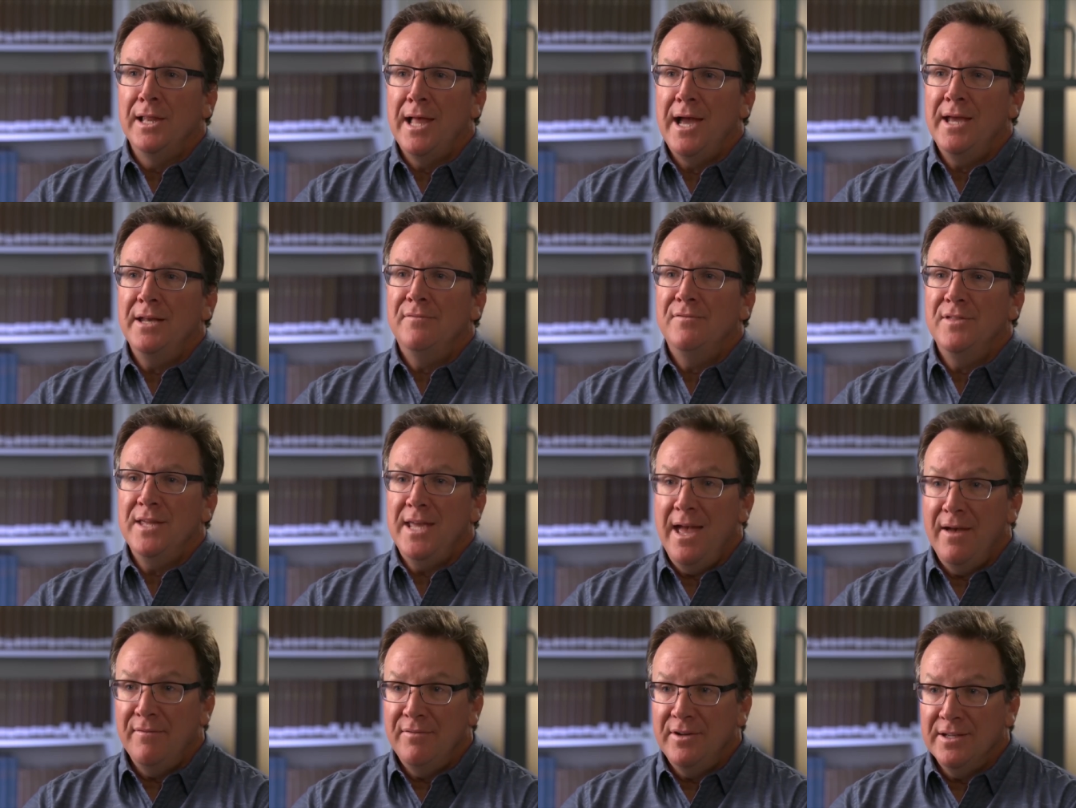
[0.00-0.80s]
the light of
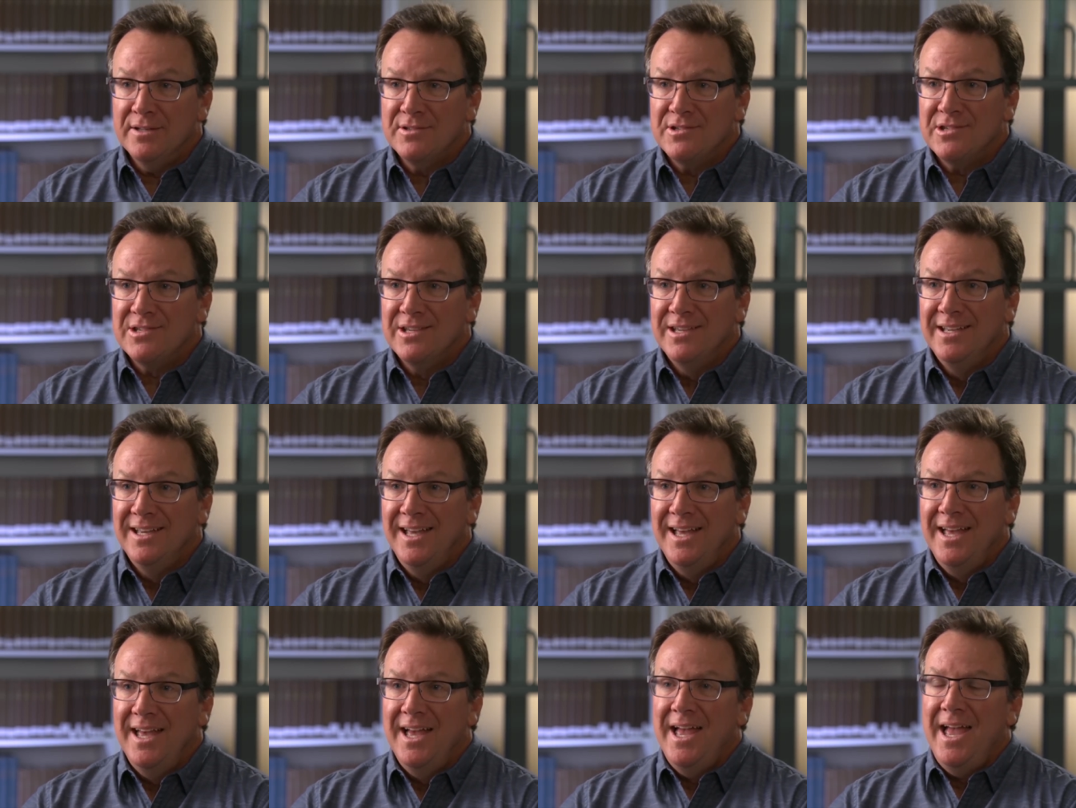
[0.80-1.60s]
the evidence,
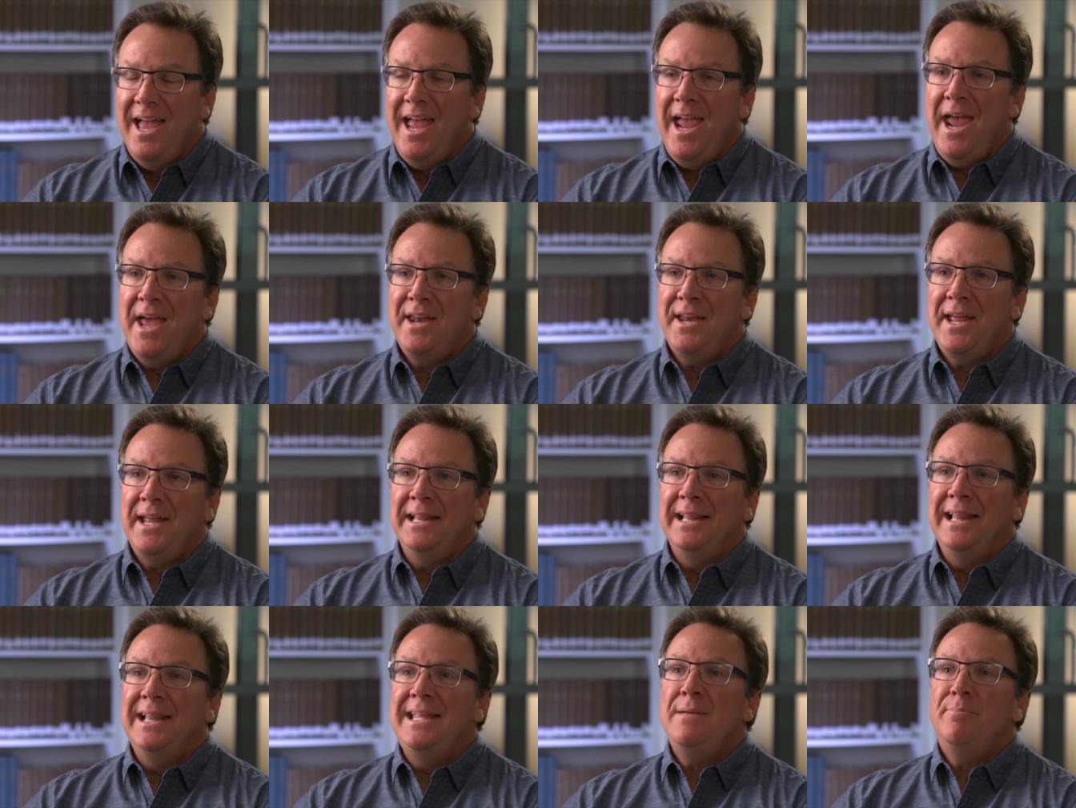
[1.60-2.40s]
right. and
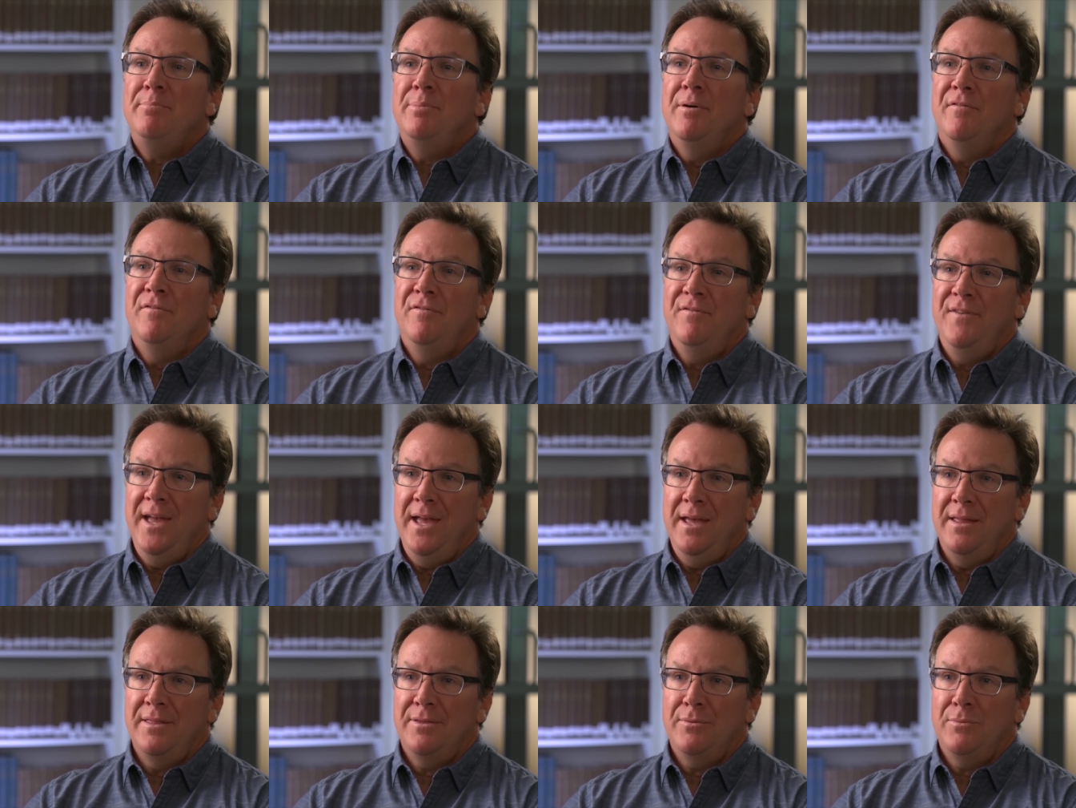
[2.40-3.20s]
a leap of
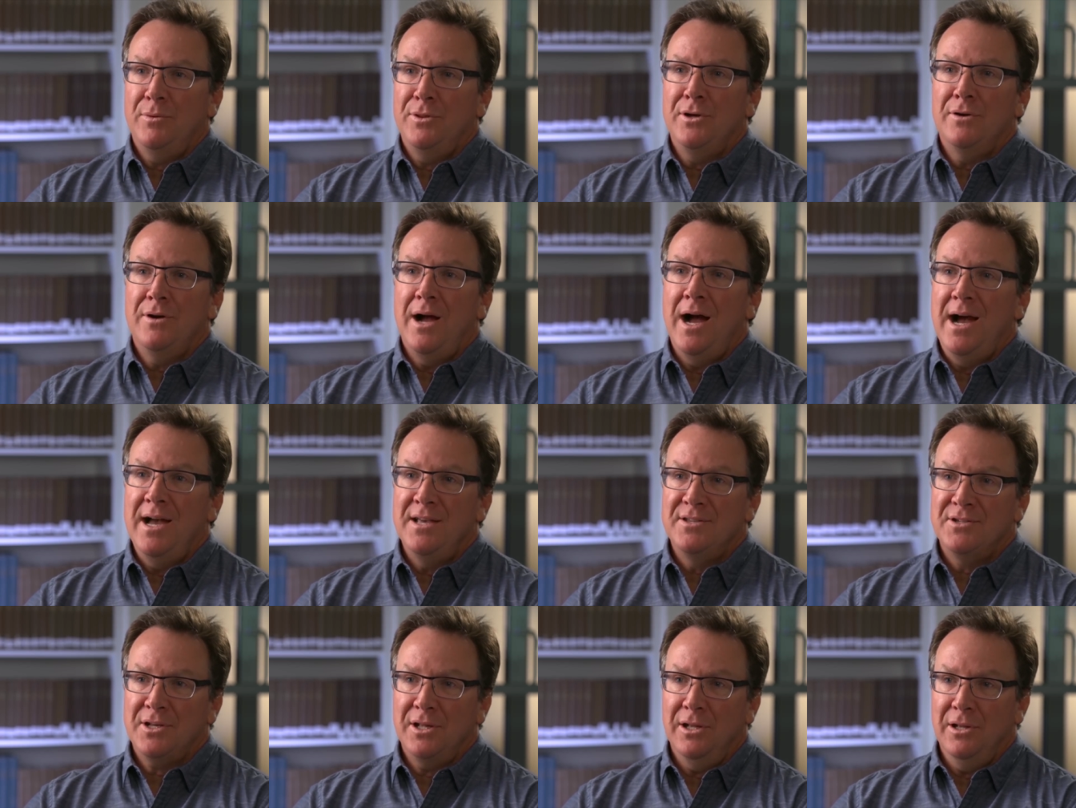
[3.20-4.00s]
faith with your
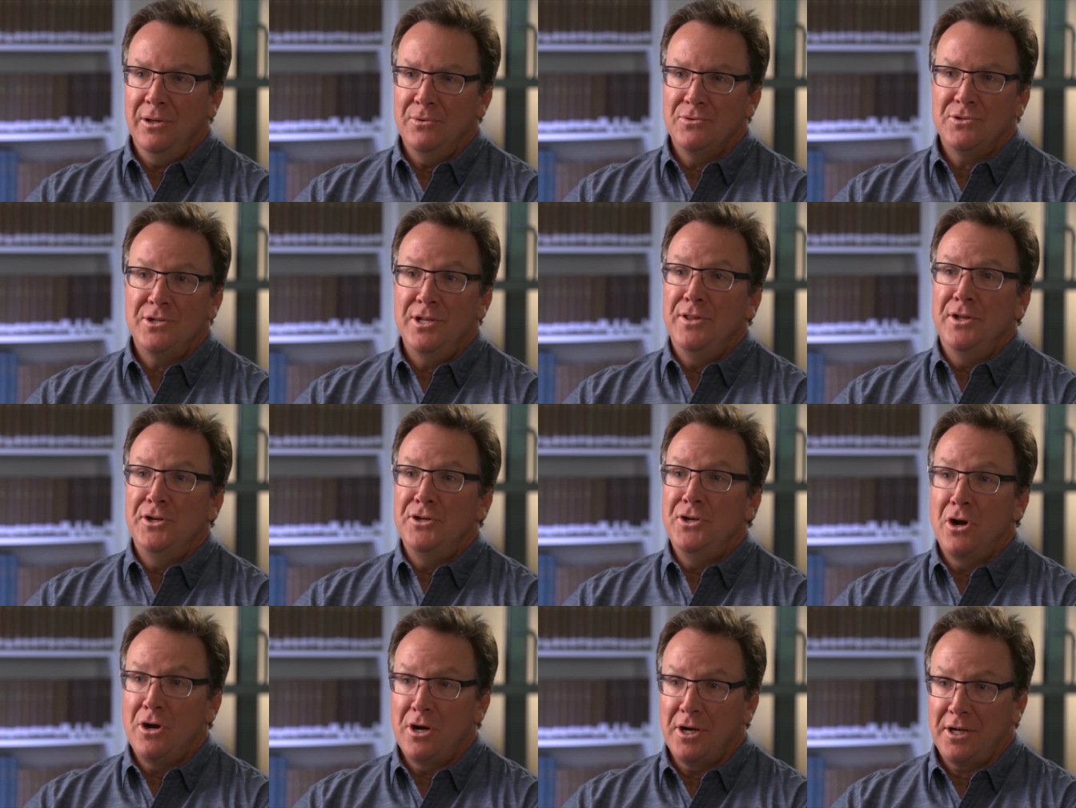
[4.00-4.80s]
eyes closed in the
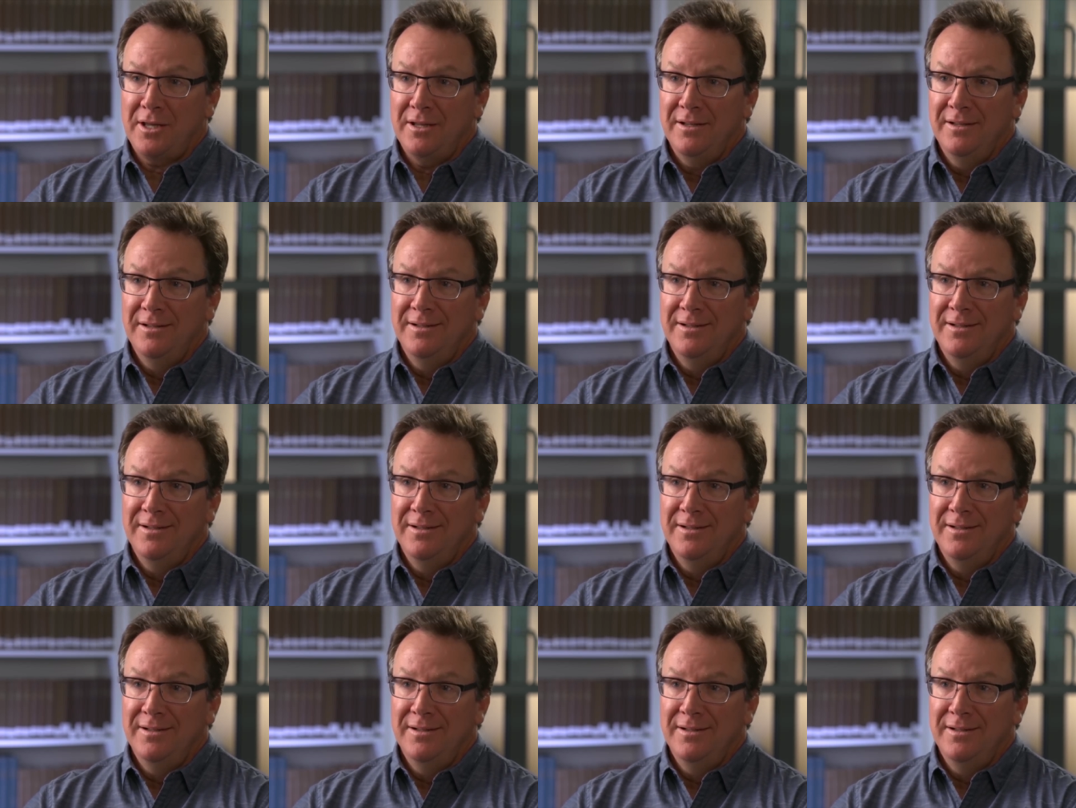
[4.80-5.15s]
dark.